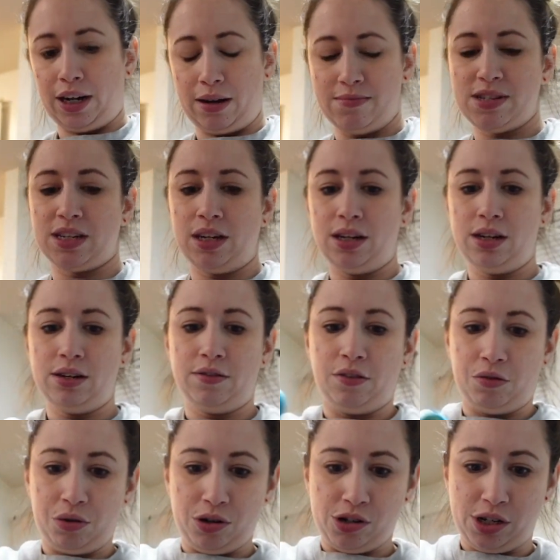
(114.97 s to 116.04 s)
Amazon
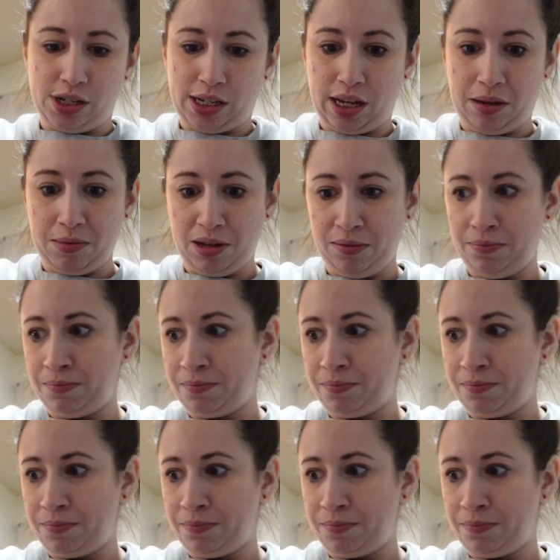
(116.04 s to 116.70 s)
order just came in.